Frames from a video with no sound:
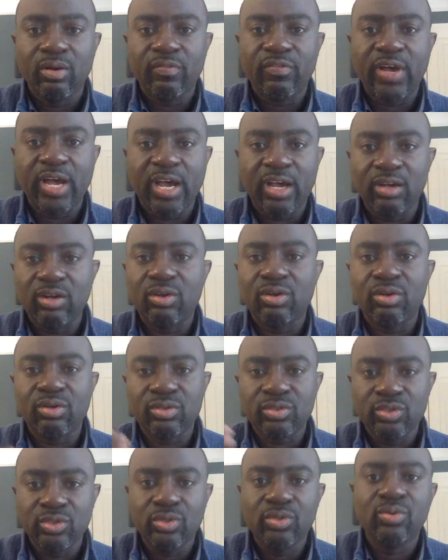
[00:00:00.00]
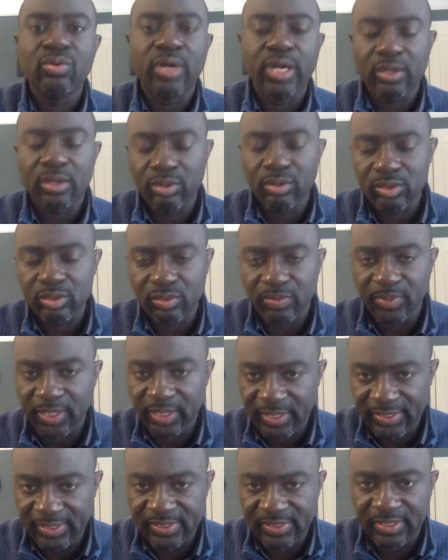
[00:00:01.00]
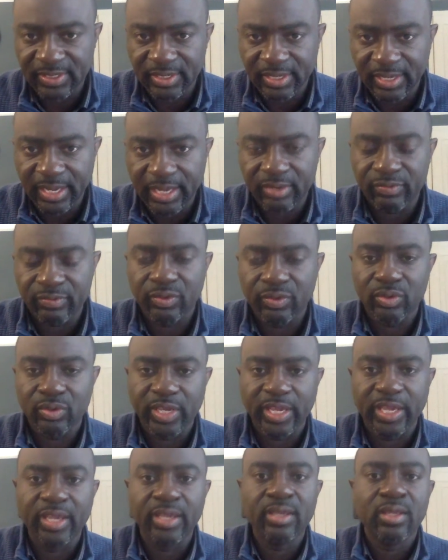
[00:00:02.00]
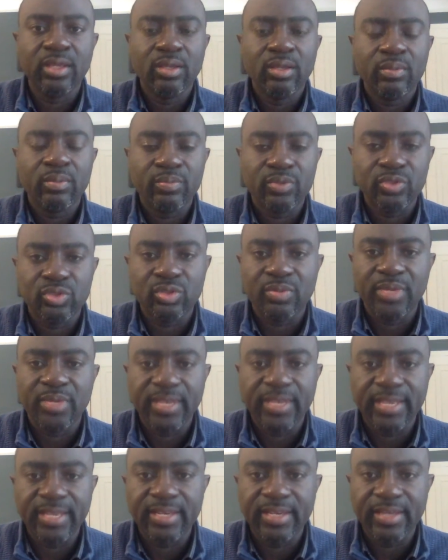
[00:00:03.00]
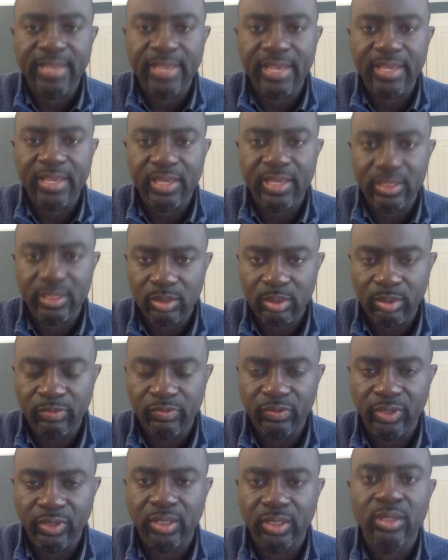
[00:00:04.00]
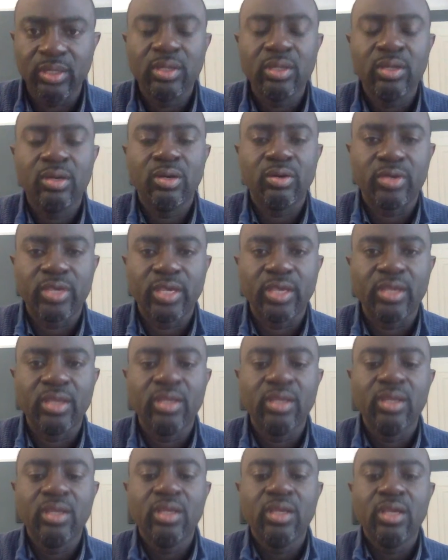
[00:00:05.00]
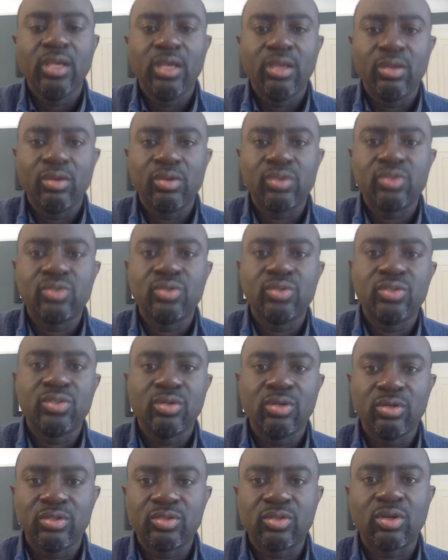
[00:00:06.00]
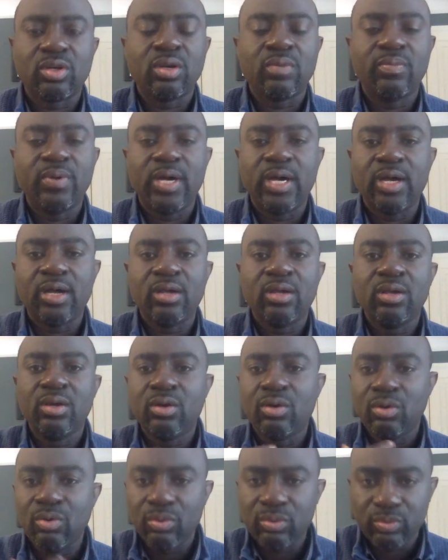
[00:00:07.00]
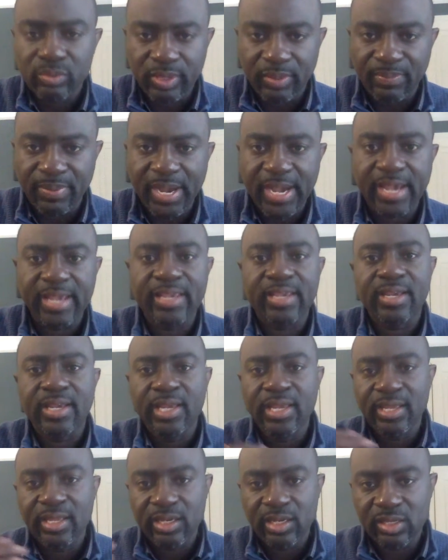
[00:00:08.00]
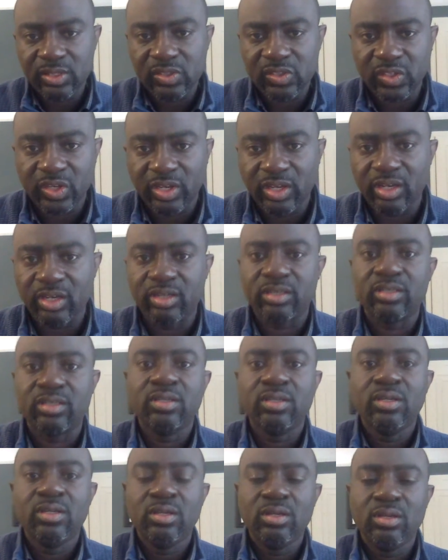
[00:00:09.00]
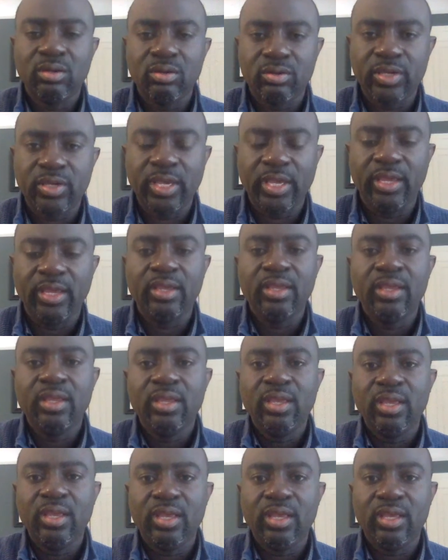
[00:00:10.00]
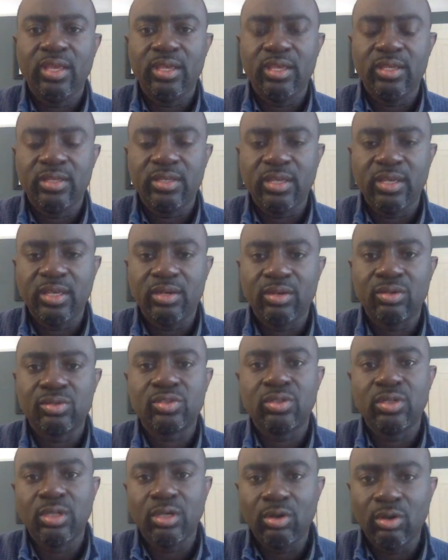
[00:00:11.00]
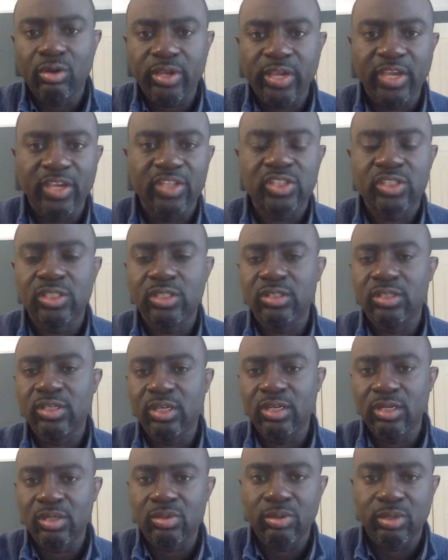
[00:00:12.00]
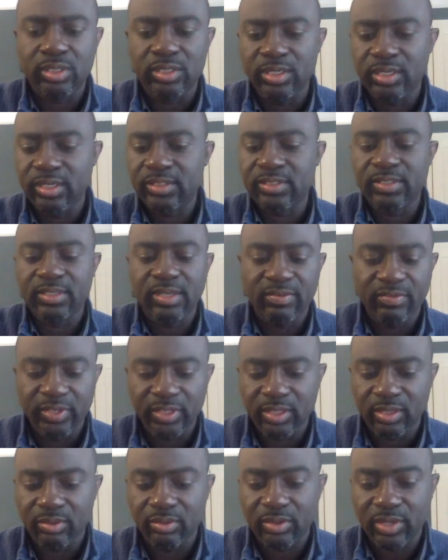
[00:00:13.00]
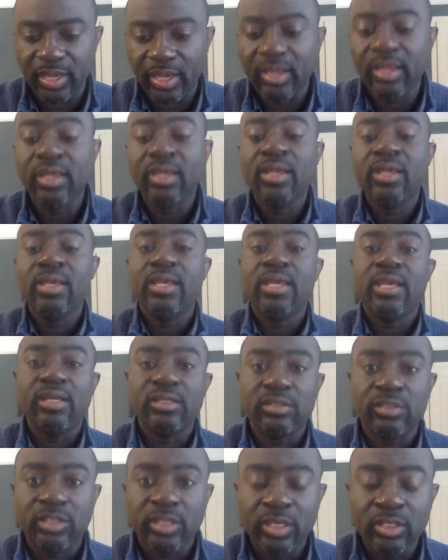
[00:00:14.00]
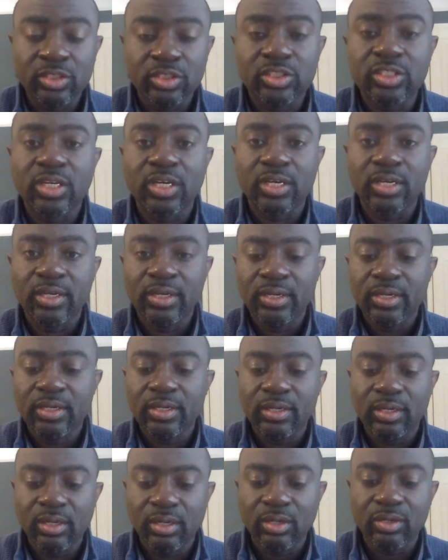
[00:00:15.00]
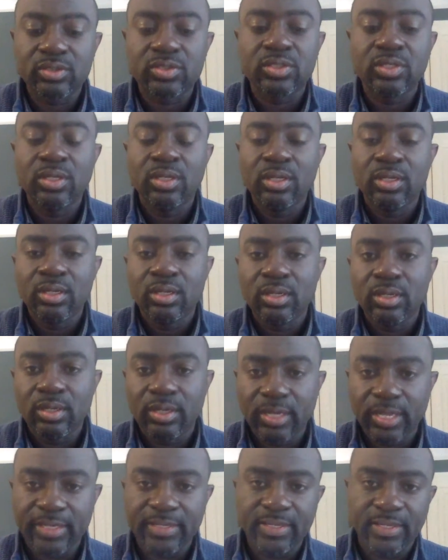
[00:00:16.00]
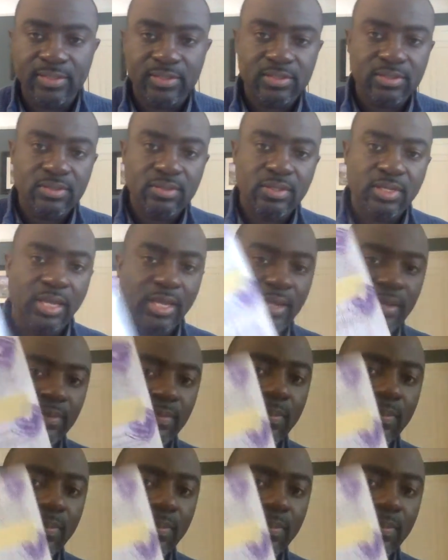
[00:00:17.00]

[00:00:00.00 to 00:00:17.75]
how long you are going to be leasing the land for, okay? Presumably 99 years, hopefully, okay? And also it's going to talk about the buyer, the seller, okay? And also the location and the coordinate and everything, okay? Indenture looks like this, okay?